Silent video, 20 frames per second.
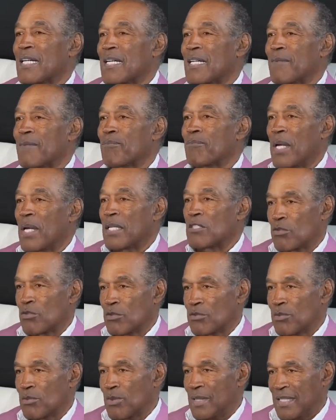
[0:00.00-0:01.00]
audiences
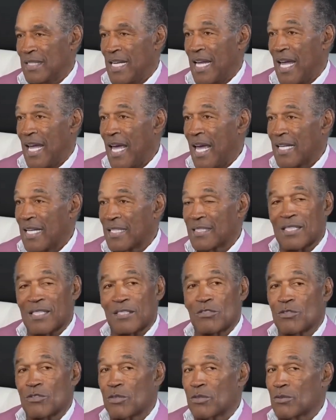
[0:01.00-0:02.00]
with his exceptional
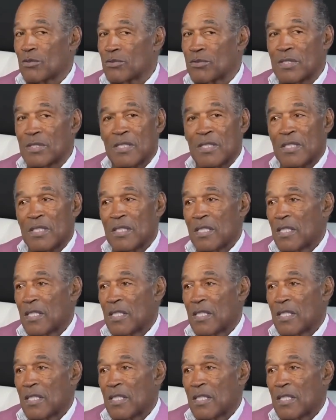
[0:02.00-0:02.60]
talent and charisma.